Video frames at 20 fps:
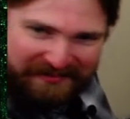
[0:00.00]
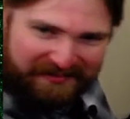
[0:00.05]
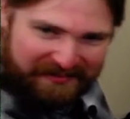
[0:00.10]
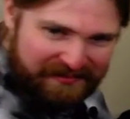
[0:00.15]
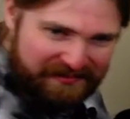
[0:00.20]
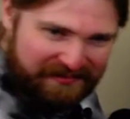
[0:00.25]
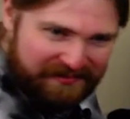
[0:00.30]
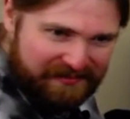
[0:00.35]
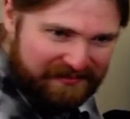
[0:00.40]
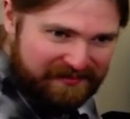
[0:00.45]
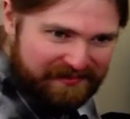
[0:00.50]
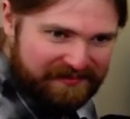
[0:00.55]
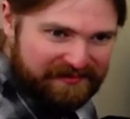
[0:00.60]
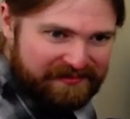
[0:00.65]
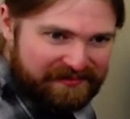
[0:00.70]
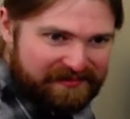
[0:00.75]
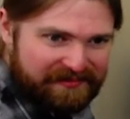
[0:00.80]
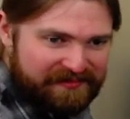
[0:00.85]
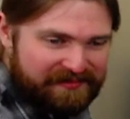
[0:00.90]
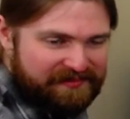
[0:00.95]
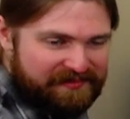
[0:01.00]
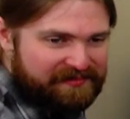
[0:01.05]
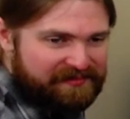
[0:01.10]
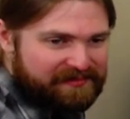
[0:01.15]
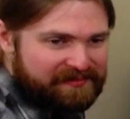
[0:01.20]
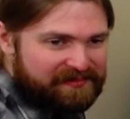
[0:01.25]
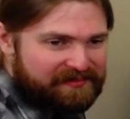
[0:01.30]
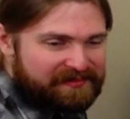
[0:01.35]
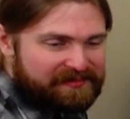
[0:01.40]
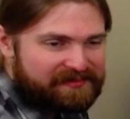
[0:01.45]

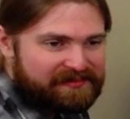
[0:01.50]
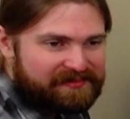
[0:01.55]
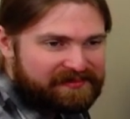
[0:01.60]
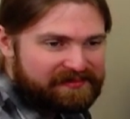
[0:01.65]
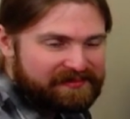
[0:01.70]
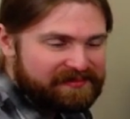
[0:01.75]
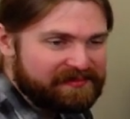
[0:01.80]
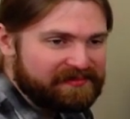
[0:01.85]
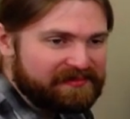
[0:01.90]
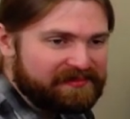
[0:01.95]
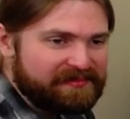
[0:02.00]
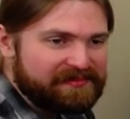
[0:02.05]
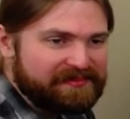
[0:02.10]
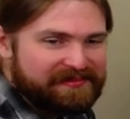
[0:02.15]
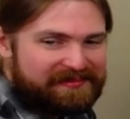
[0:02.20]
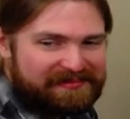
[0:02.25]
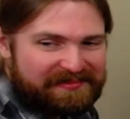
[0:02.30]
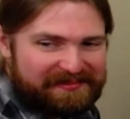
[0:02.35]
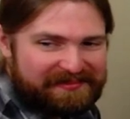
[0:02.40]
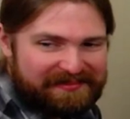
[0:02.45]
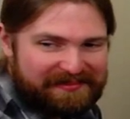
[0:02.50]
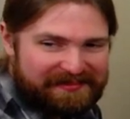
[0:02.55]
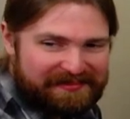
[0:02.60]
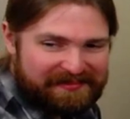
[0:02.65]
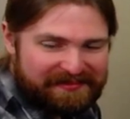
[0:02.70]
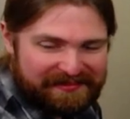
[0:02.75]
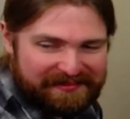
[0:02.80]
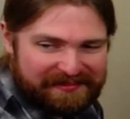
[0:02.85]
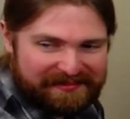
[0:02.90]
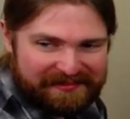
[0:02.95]

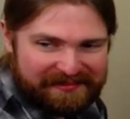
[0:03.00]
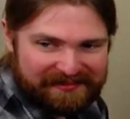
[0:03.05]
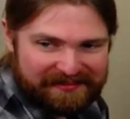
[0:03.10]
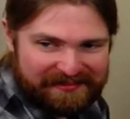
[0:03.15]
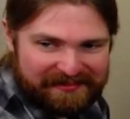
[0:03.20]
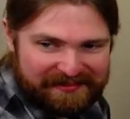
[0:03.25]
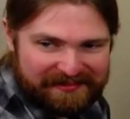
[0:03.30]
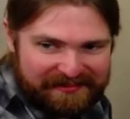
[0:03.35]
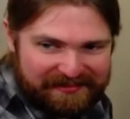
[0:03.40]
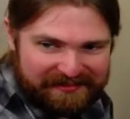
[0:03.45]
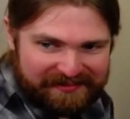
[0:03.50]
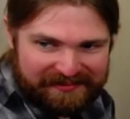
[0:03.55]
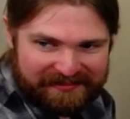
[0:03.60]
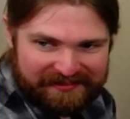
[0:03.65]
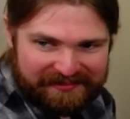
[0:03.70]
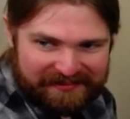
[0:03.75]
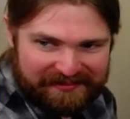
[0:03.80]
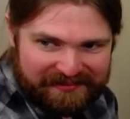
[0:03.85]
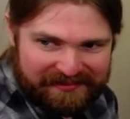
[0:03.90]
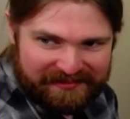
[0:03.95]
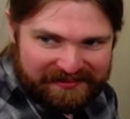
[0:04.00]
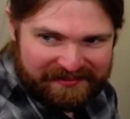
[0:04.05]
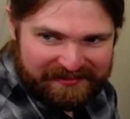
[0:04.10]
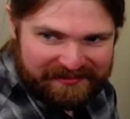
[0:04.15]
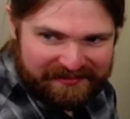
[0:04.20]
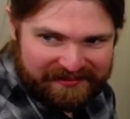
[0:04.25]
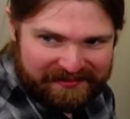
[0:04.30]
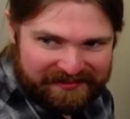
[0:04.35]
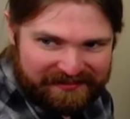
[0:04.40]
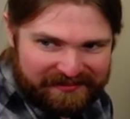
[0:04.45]

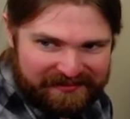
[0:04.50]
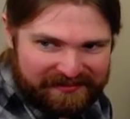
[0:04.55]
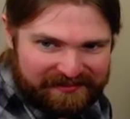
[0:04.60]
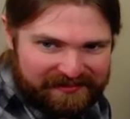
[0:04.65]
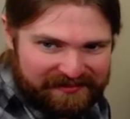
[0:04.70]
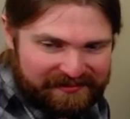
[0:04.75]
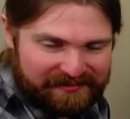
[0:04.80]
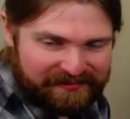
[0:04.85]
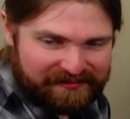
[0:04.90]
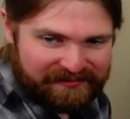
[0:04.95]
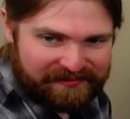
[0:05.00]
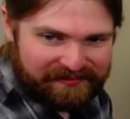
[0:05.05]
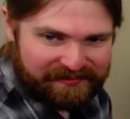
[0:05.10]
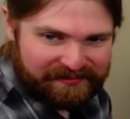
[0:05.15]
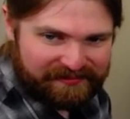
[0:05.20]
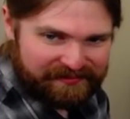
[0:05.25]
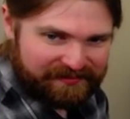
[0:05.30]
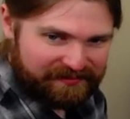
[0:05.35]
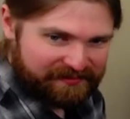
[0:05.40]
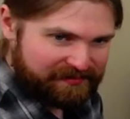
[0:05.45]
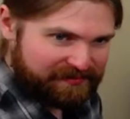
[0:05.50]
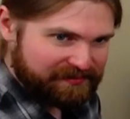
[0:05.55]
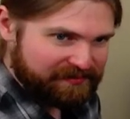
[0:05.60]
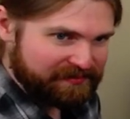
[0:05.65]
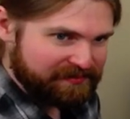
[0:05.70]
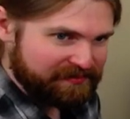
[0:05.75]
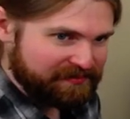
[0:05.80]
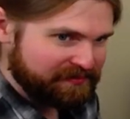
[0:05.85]
No words are spoken by the person on screen.